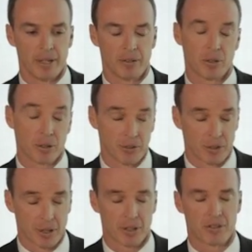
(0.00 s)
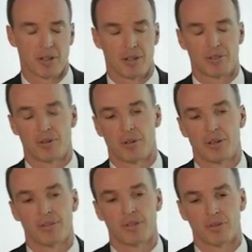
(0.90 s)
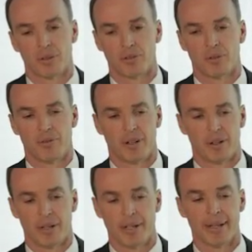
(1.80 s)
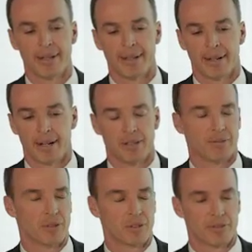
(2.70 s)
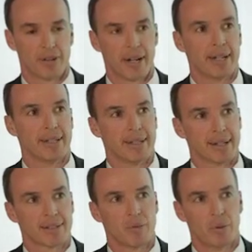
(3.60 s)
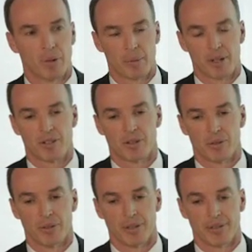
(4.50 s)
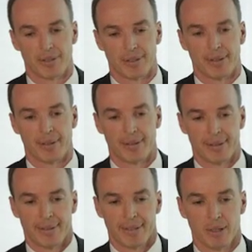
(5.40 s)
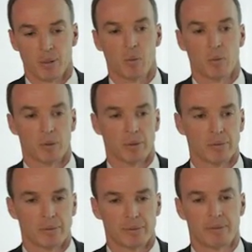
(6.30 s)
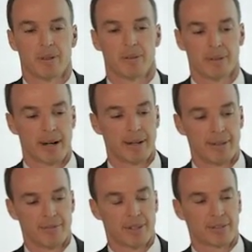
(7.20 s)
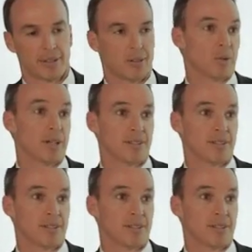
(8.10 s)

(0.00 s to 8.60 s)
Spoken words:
Toronto Stock Exchange, is also a very undiversified index, and we want to make sure that we're invested in the right